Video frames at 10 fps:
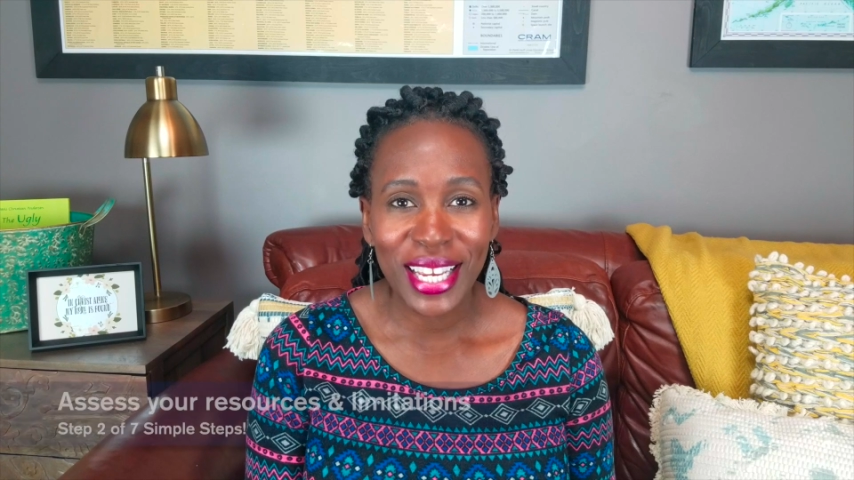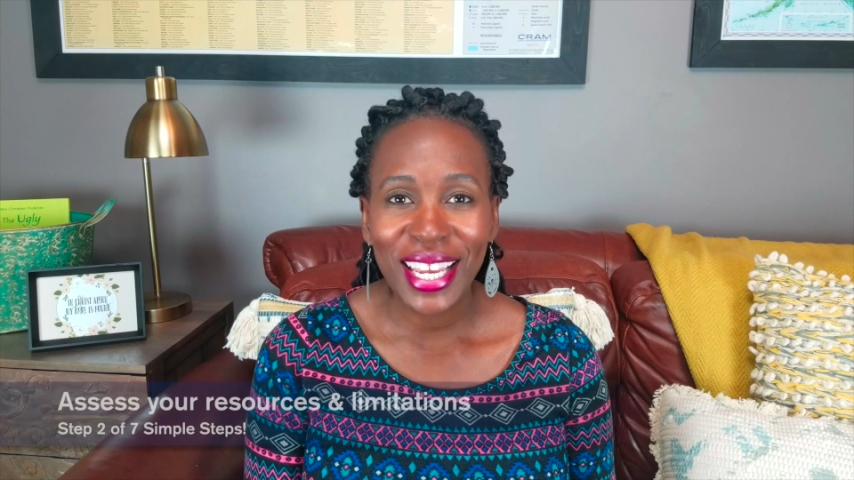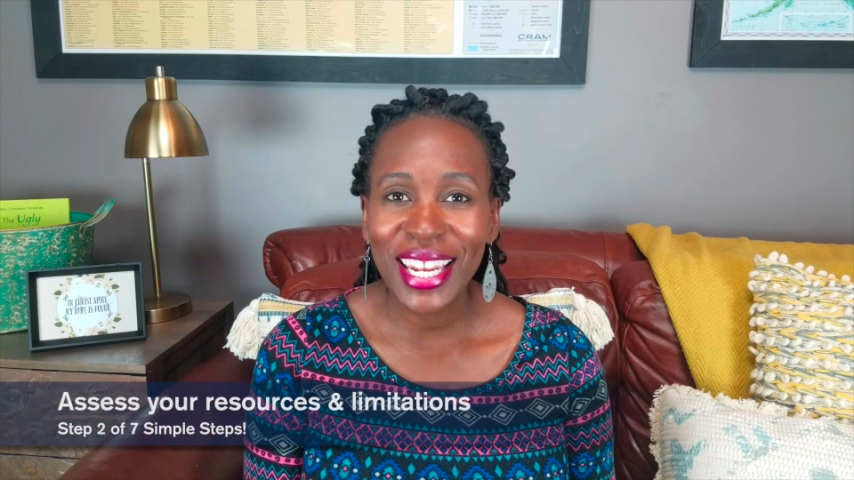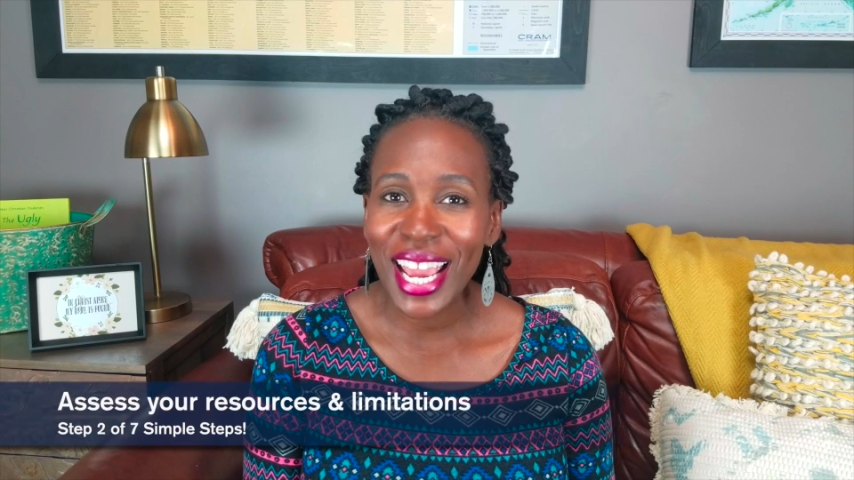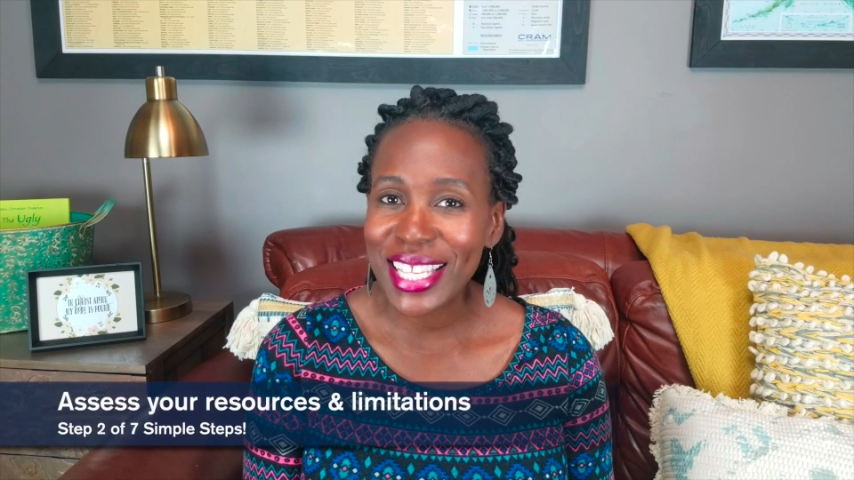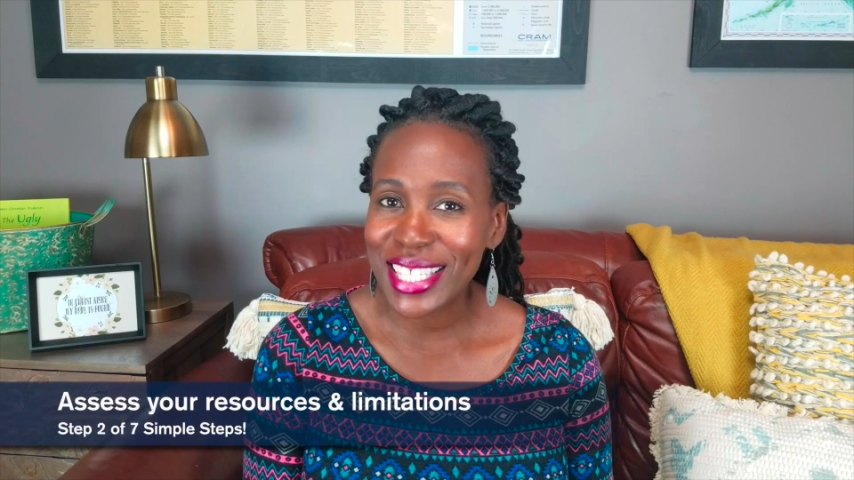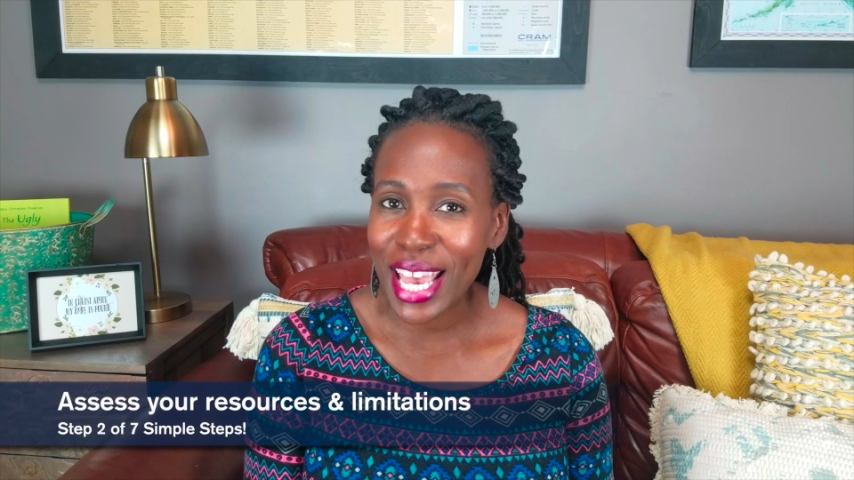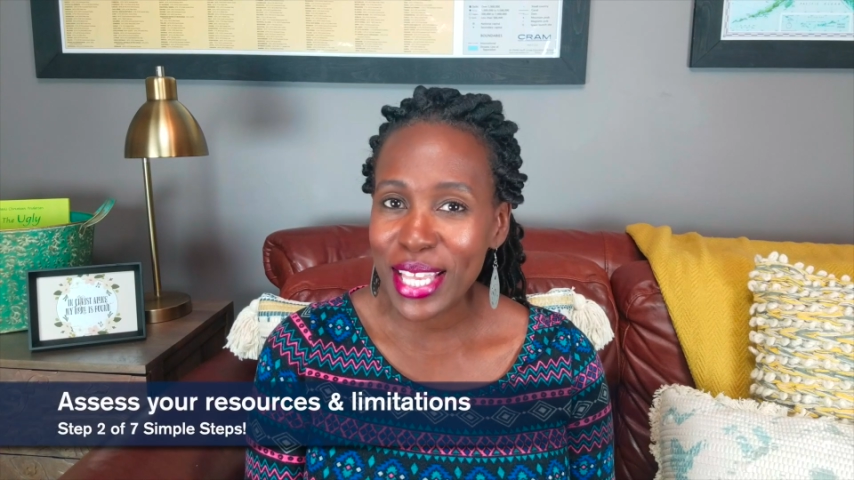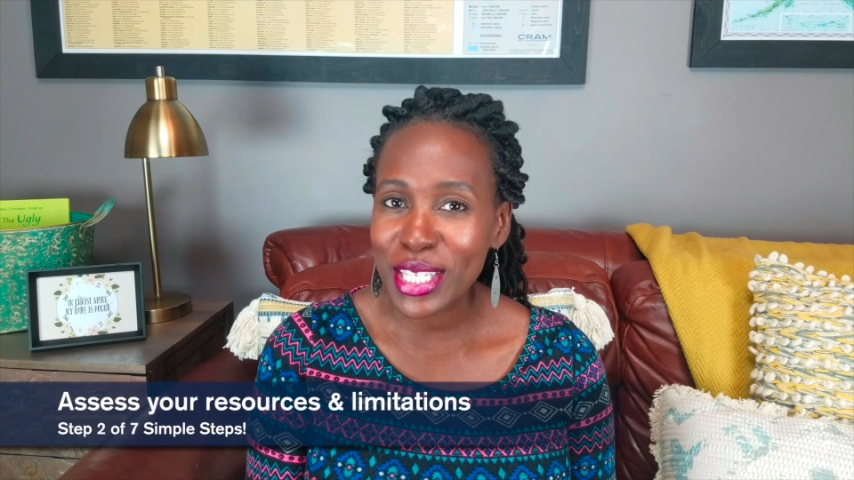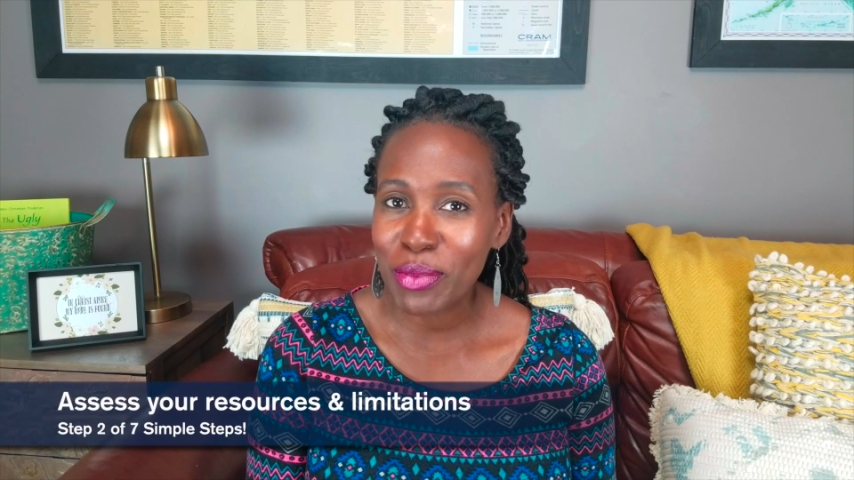And I
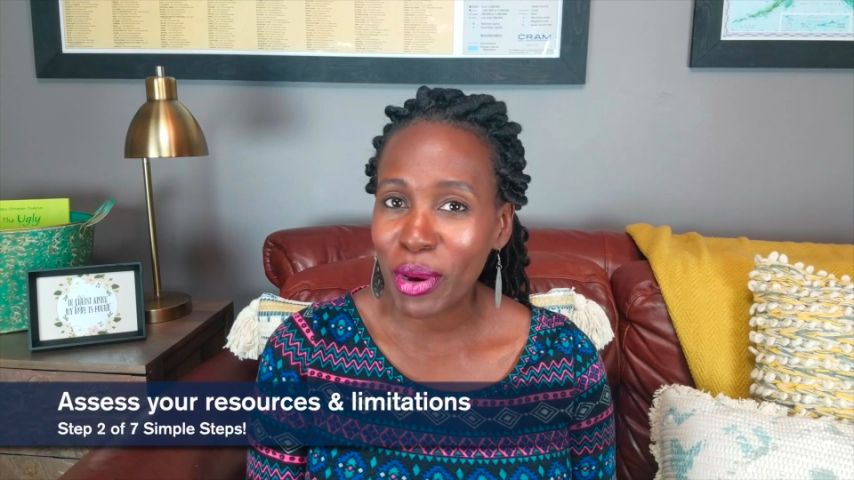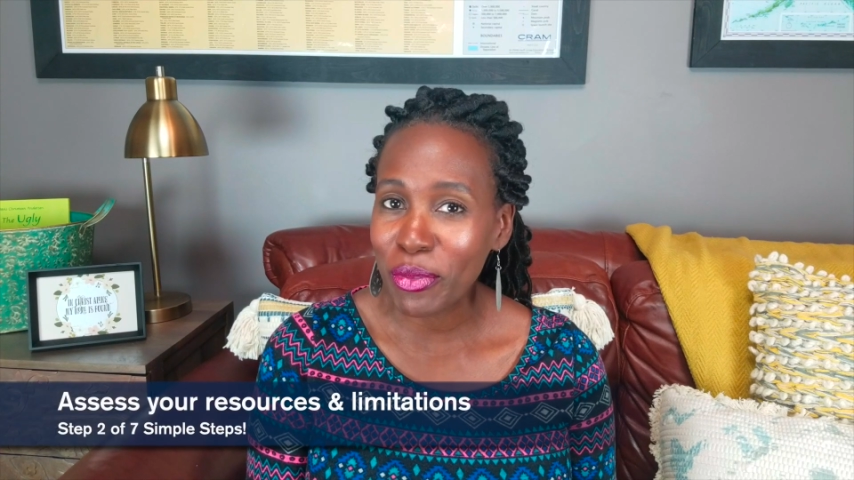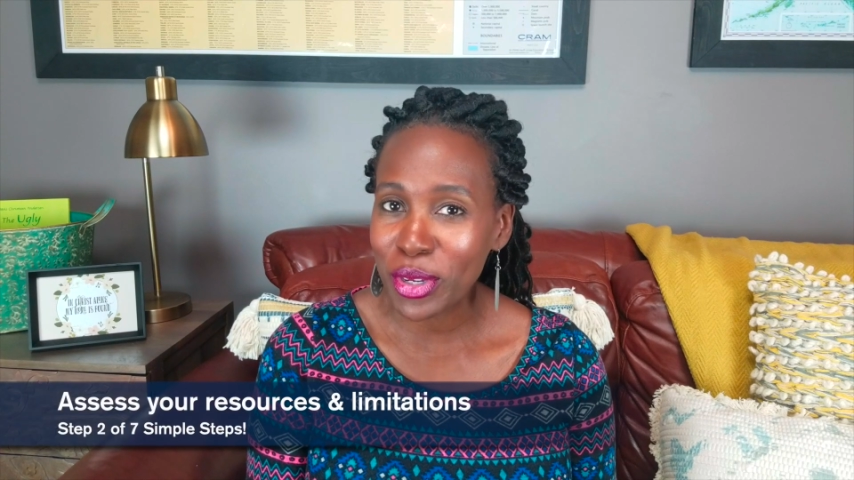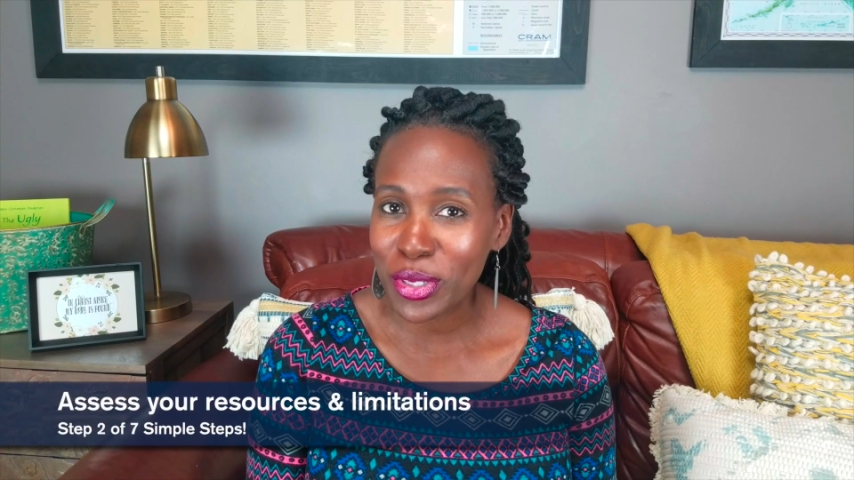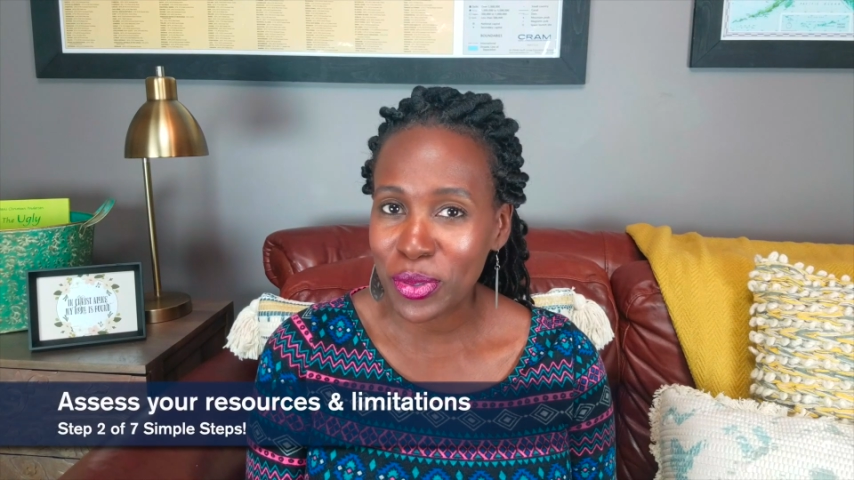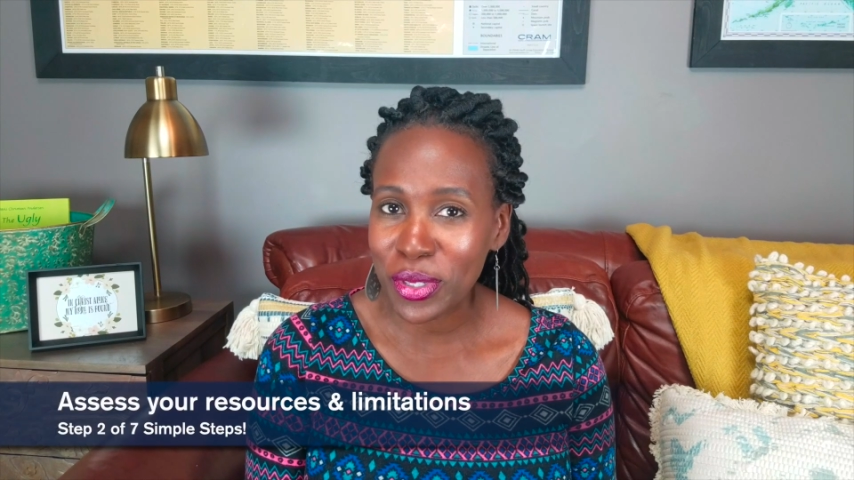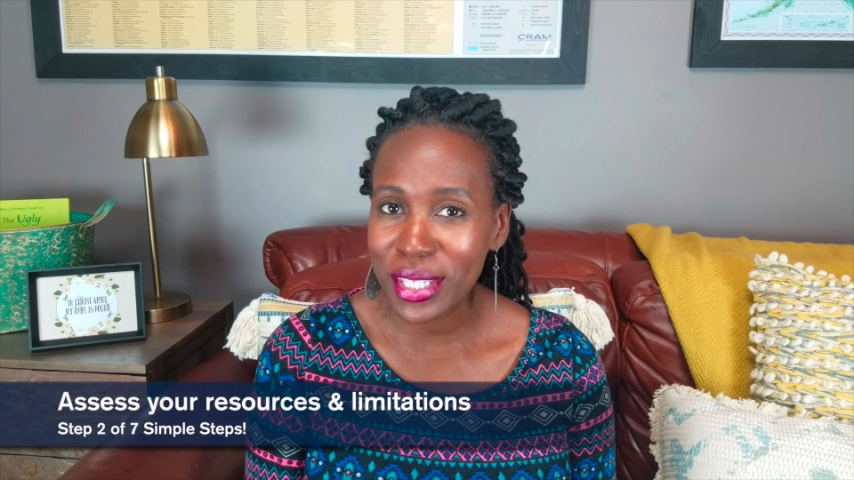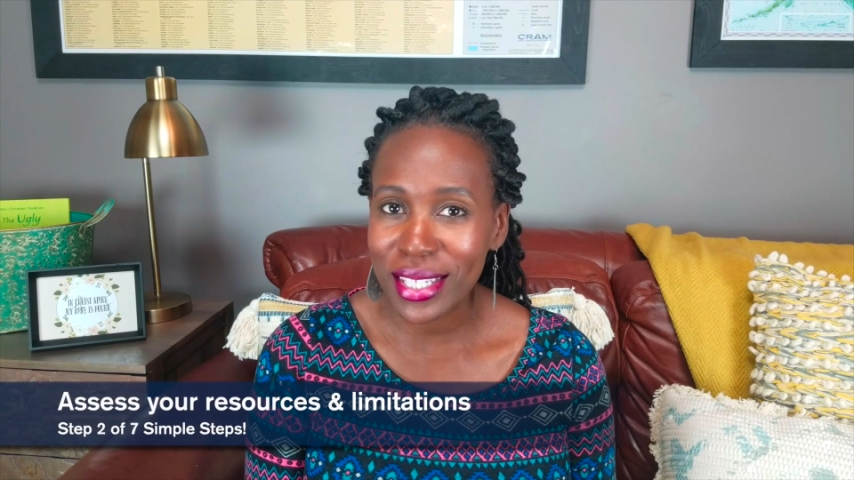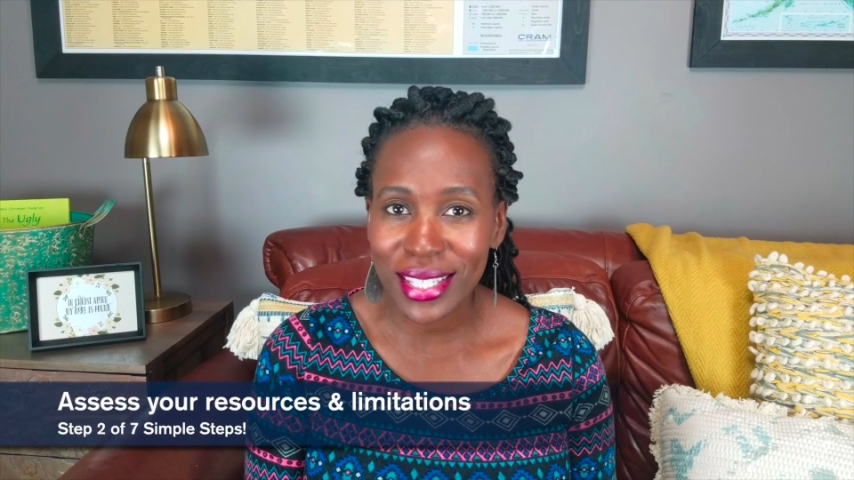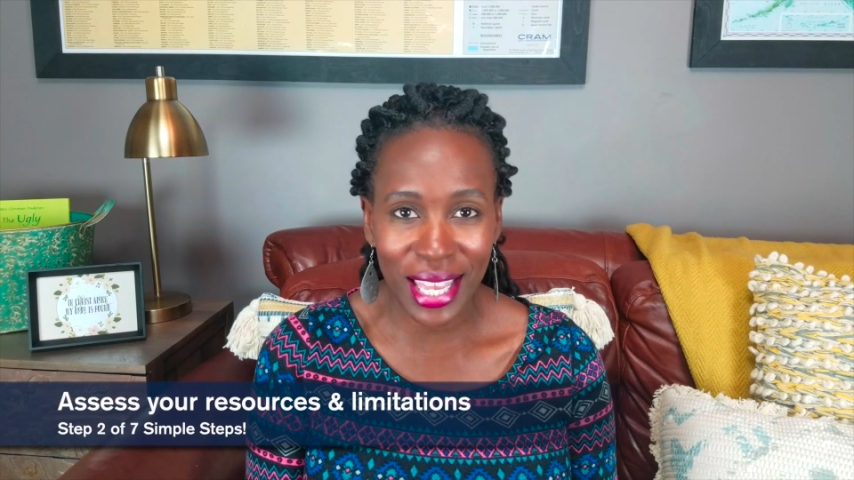assessed my resources